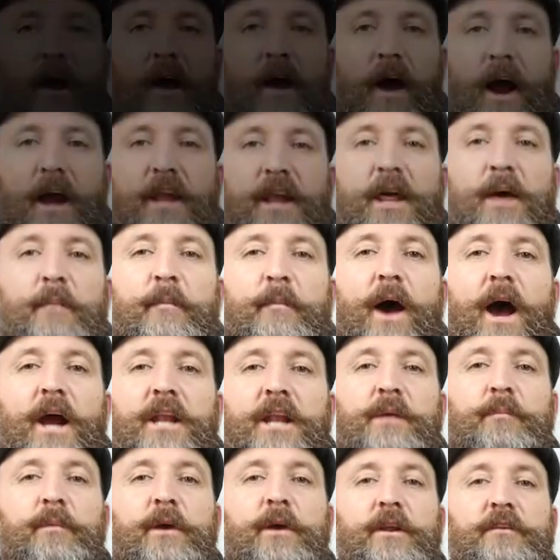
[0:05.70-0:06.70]
Hey there,
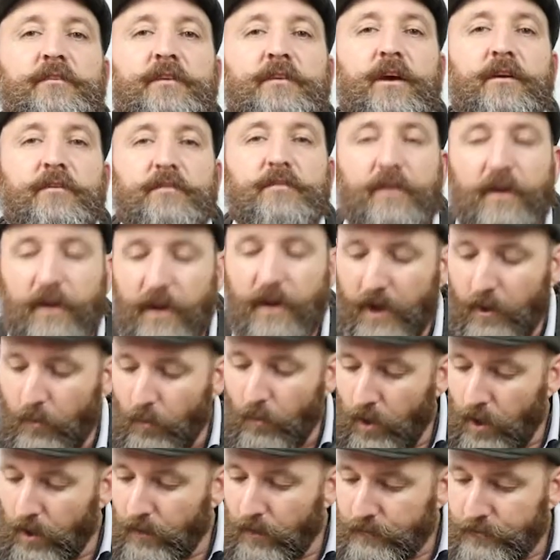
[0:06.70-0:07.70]
Mark, the Bearded Tech Skier, and
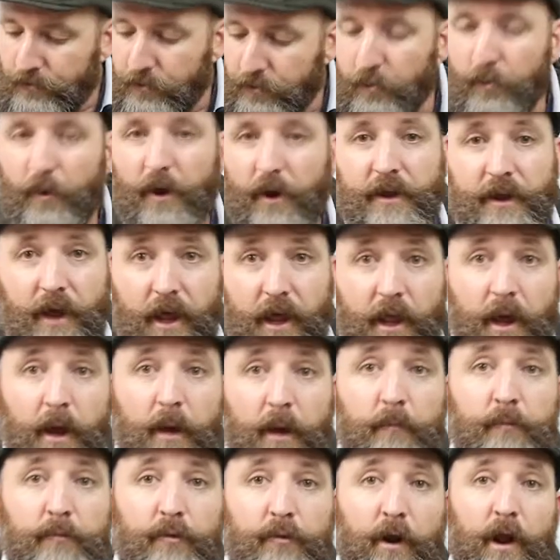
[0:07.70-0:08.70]
welcome to
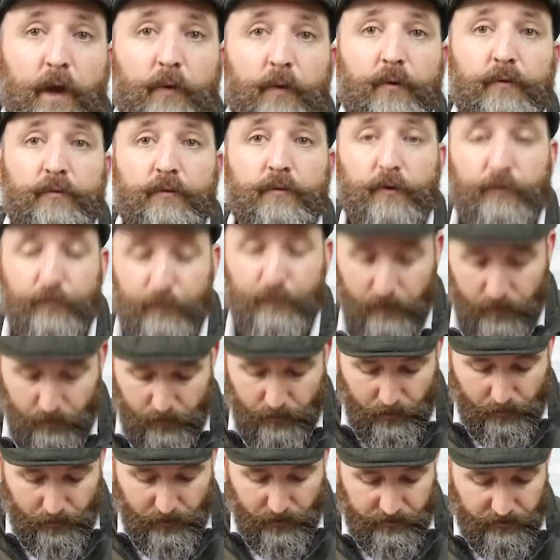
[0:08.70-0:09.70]
another product review for the
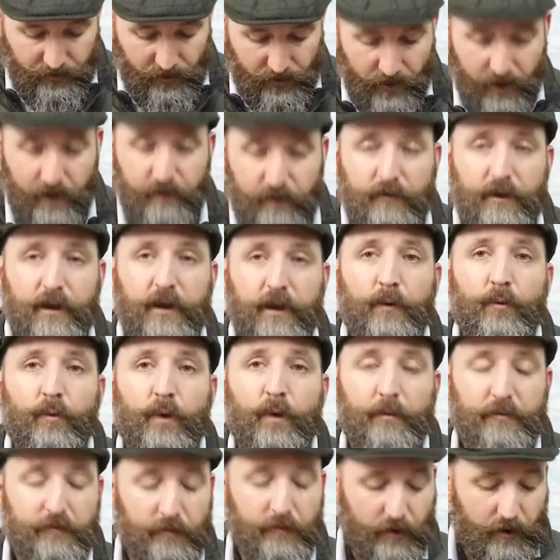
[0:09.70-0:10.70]
Big Picture AV
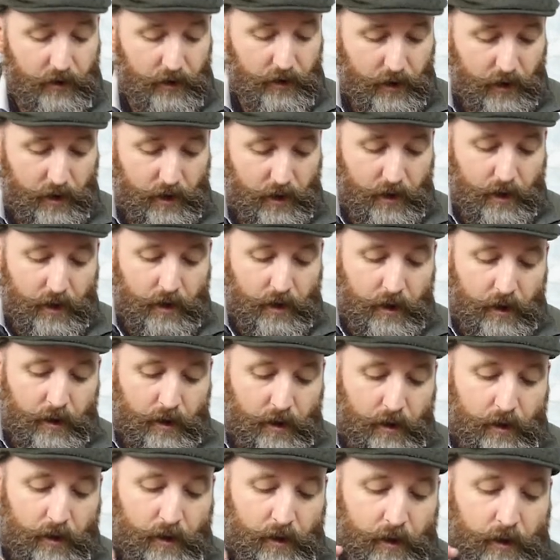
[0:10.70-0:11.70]
website.
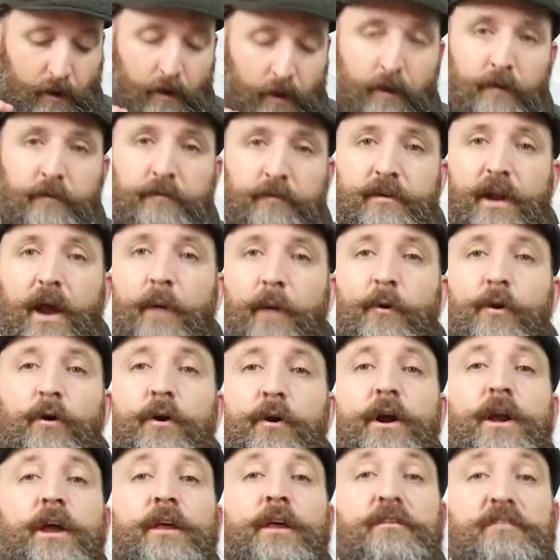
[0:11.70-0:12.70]
Today we're
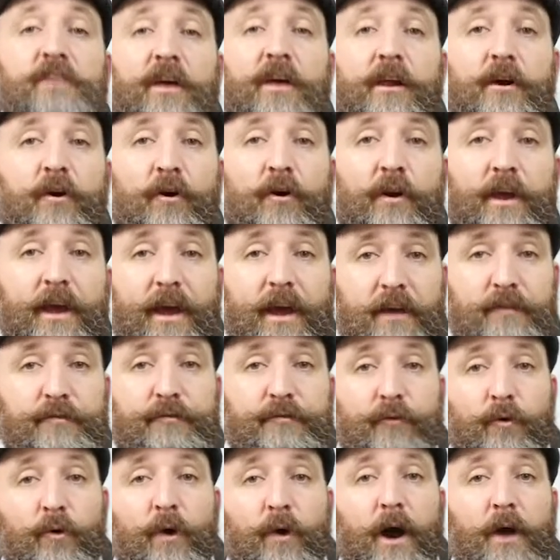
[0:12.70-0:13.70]
looking at the Telecon
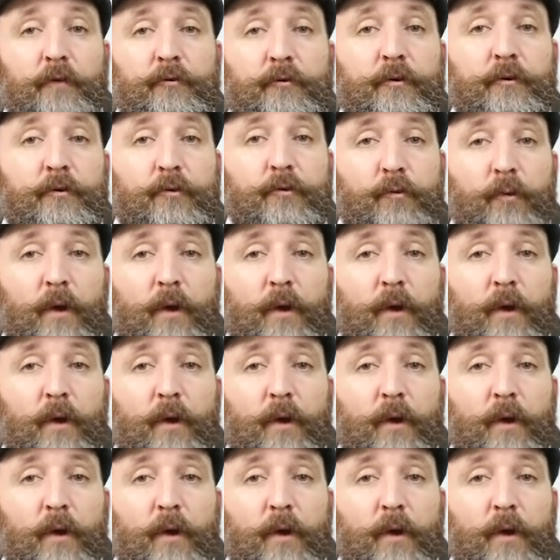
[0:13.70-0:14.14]
X400.